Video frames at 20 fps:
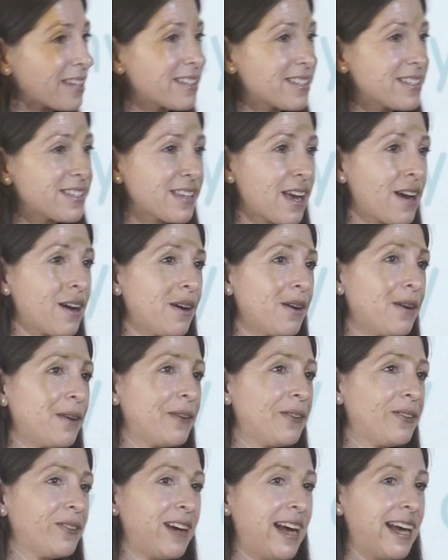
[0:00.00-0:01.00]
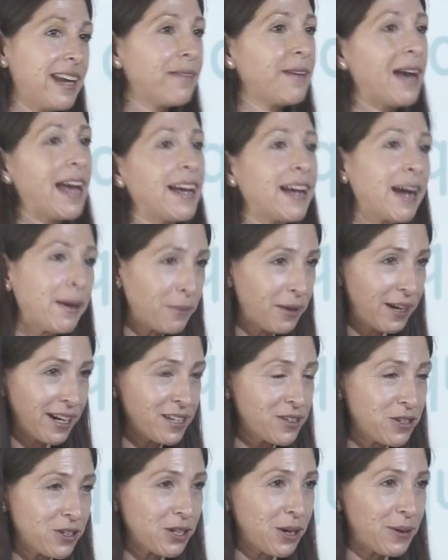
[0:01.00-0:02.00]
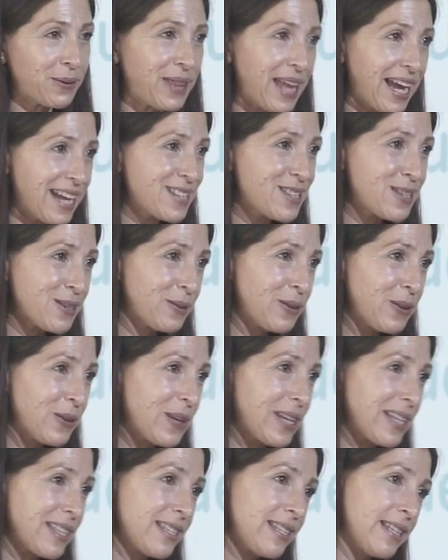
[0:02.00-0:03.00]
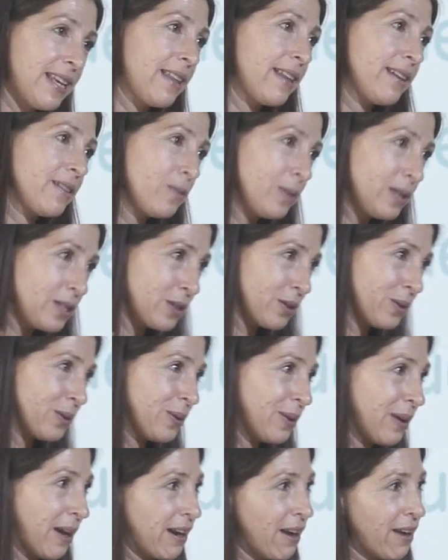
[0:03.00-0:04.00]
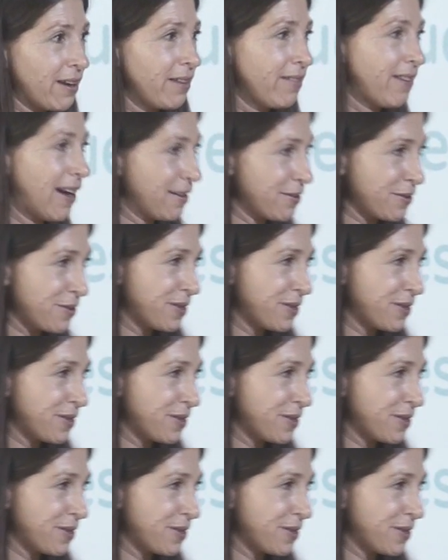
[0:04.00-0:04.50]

so anyway, I wanted to show that so you see that we do a lot of other